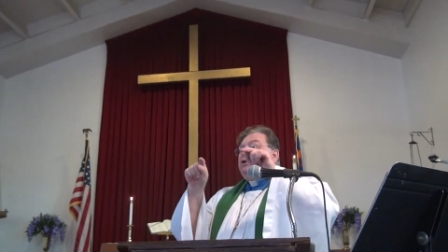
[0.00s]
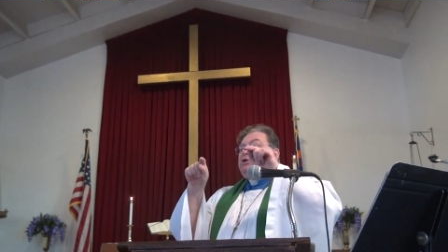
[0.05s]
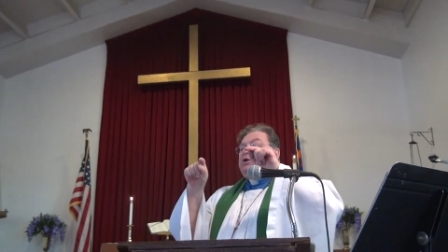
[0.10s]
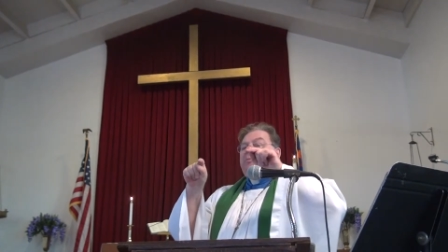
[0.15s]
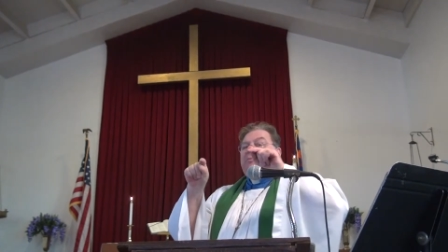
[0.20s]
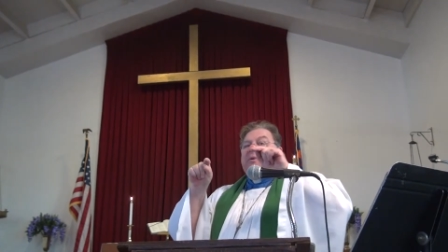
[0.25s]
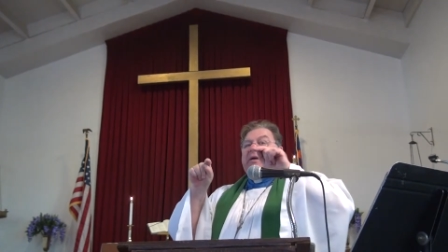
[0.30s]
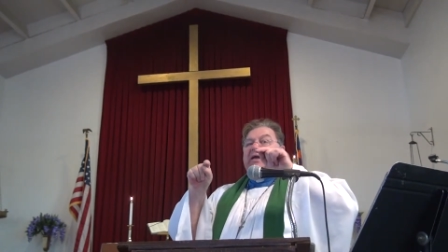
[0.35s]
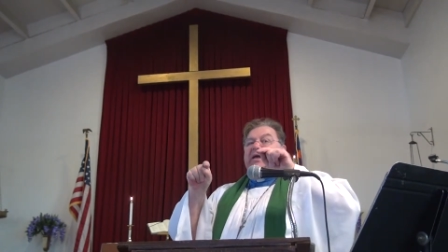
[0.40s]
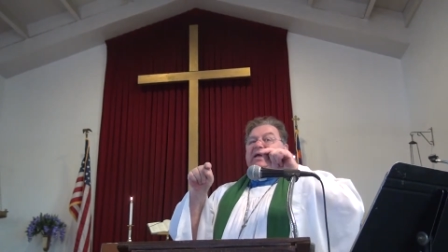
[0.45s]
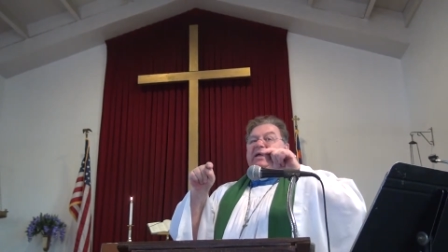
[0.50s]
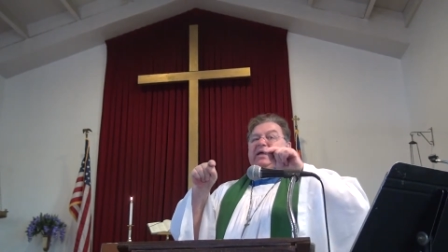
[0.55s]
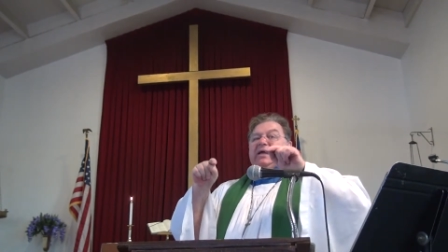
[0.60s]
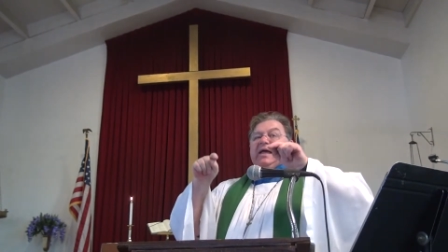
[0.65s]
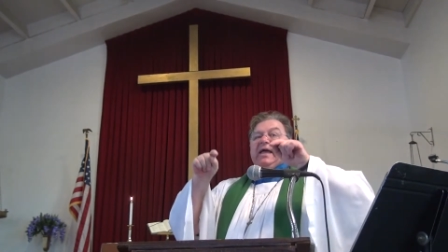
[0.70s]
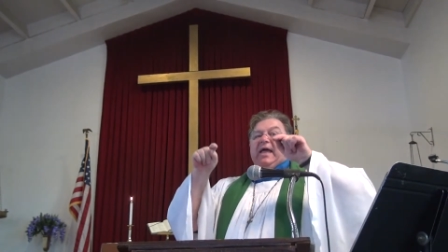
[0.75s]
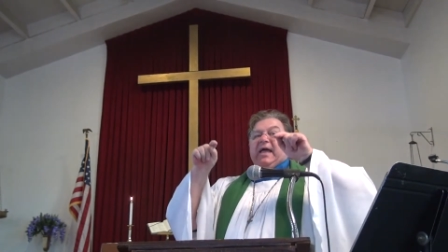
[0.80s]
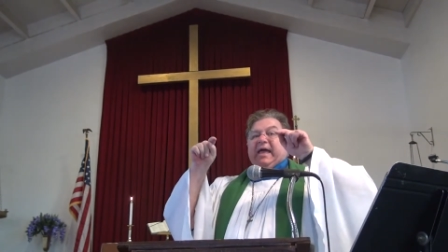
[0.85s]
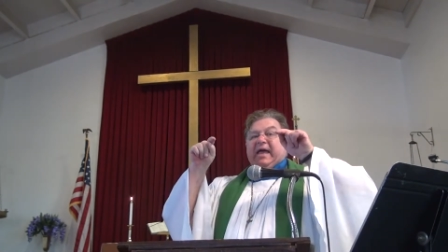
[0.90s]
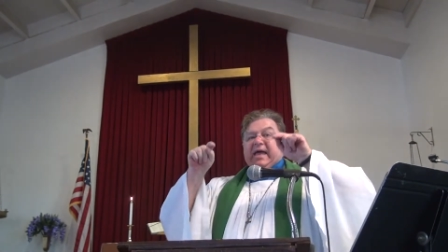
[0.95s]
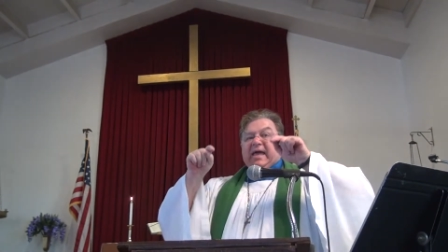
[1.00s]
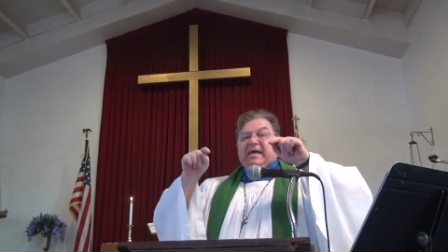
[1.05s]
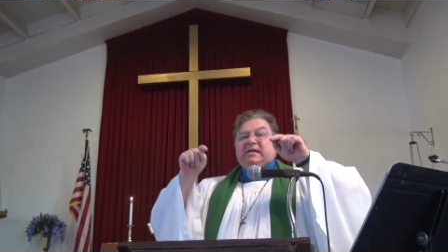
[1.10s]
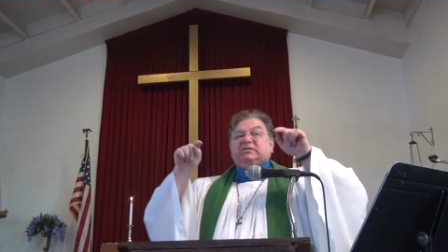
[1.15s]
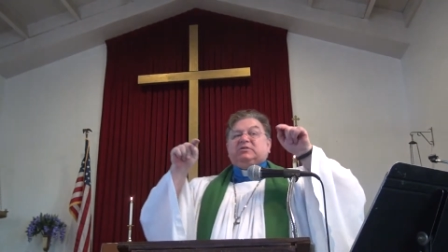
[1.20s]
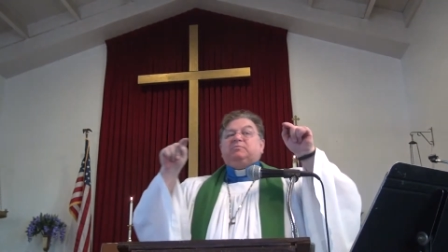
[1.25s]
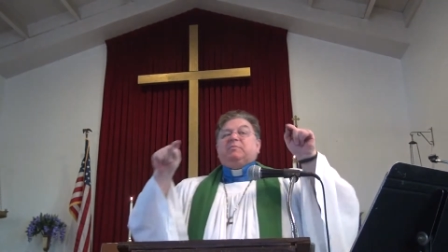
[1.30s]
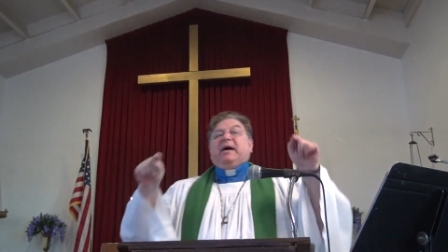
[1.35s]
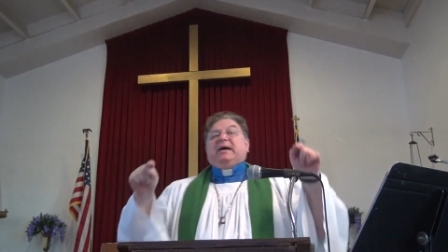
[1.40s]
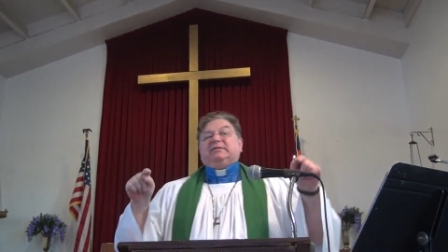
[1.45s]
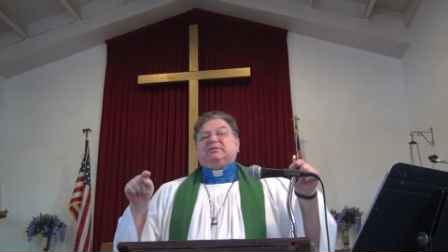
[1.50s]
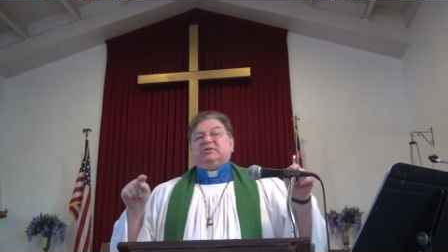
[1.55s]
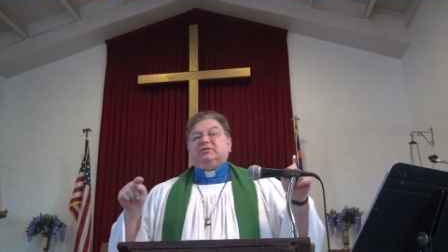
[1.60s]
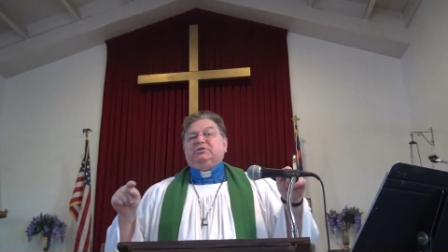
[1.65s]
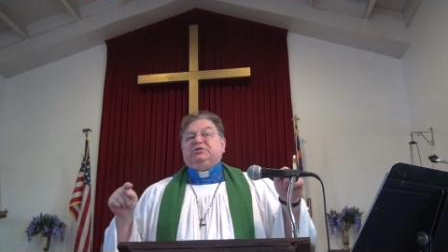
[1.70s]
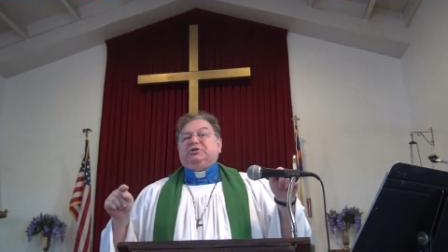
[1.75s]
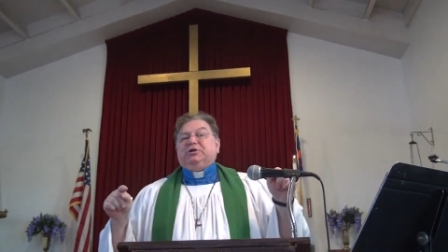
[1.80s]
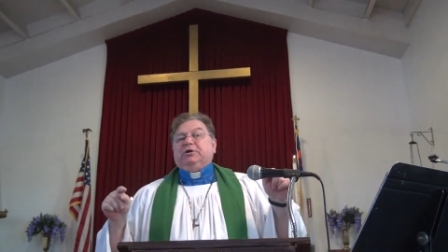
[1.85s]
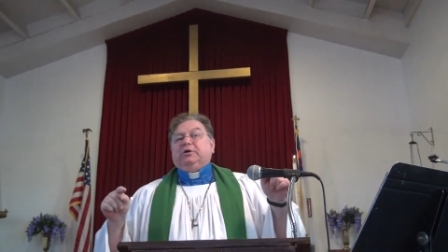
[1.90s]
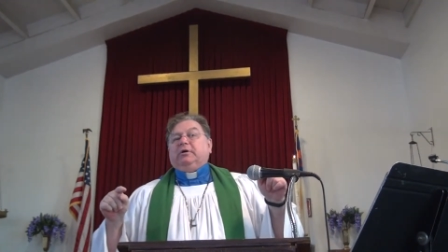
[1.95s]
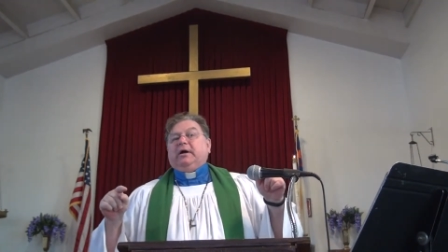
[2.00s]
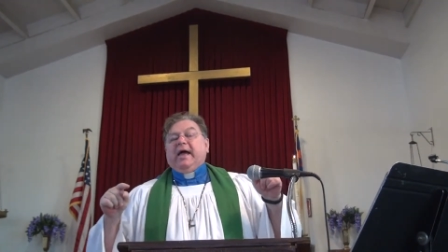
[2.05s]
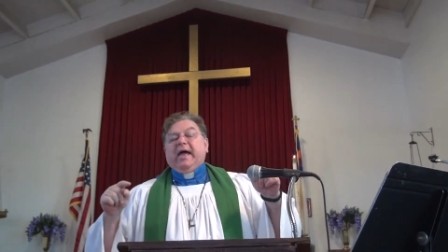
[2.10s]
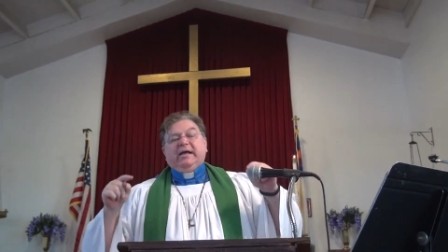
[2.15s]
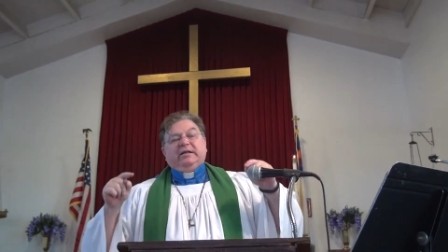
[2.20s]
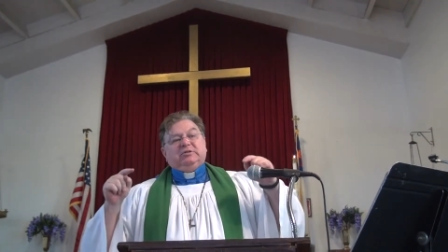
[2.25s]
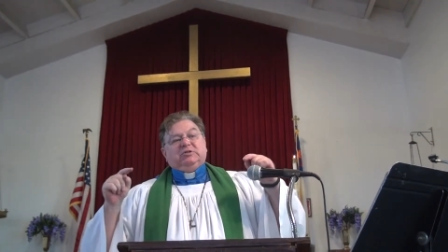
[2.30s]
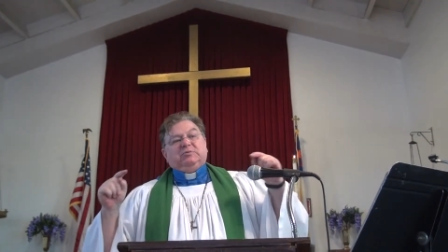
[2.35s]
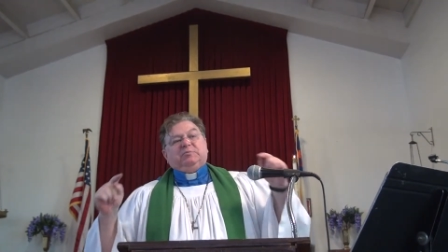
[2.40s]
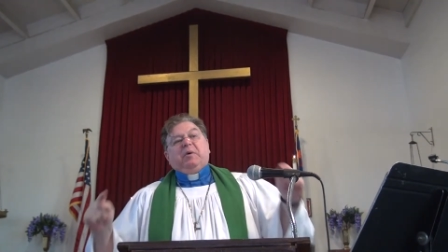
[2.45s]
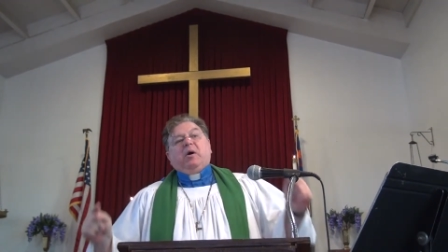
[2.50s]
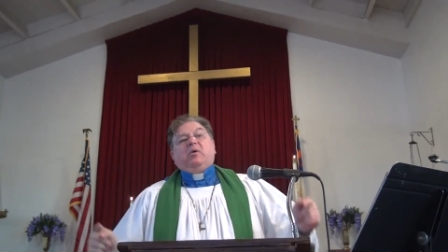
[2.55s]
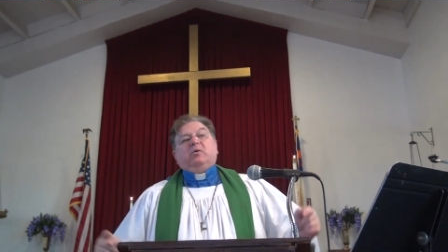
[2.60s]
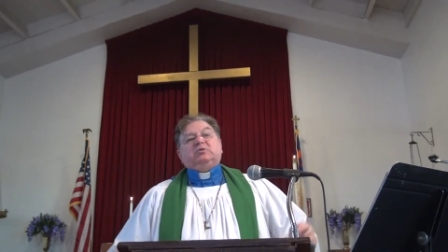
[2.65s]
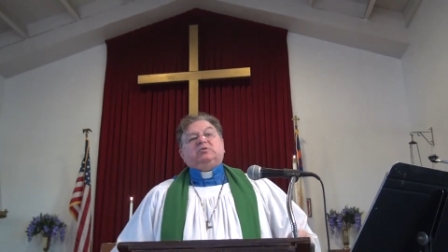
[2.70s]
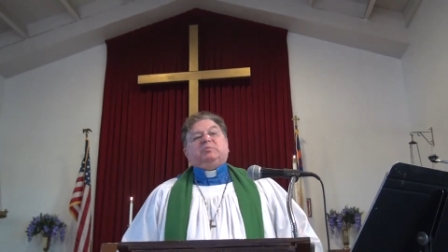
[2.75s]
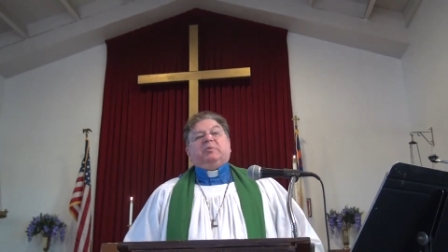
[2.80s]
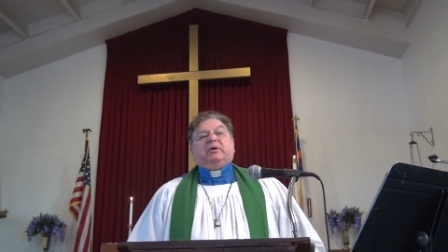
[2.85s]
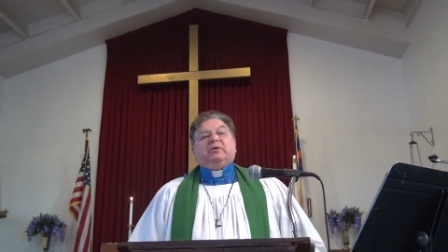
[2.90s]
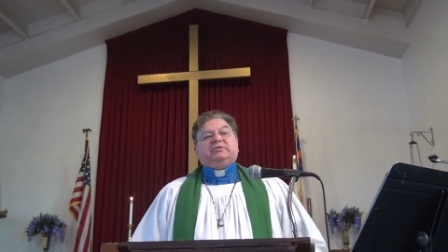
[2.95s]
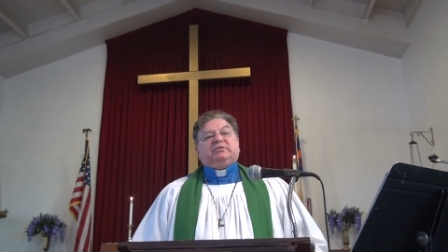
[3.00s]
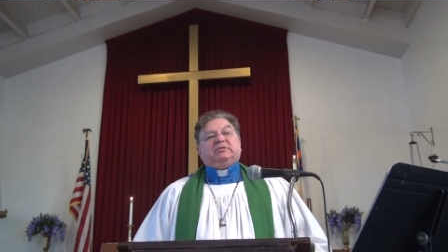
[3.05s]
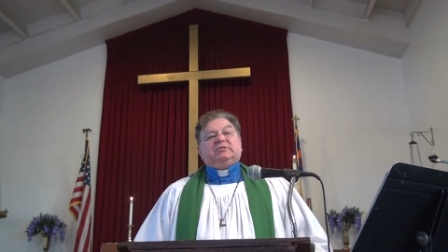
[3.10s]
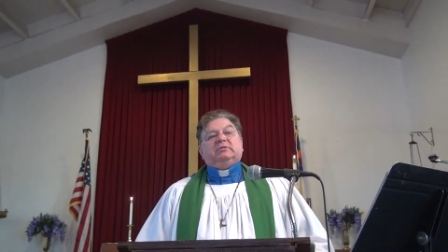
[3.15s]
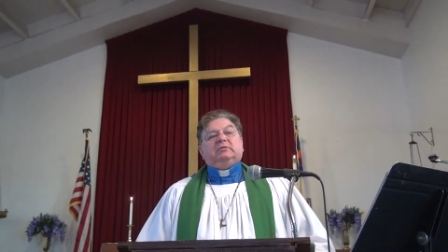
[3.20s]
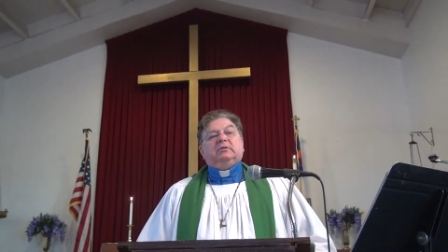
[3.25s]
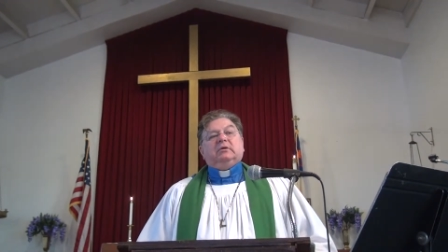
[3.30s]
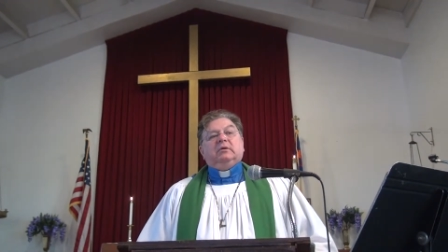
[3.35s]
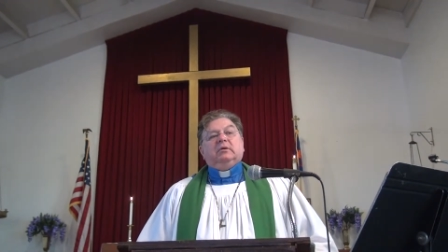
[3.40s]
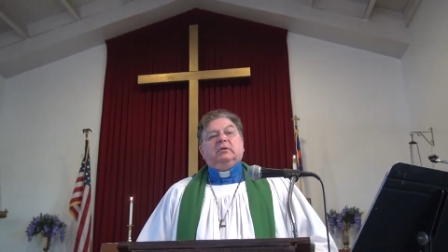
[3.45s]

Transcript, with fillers: to be his messenger and spokesperson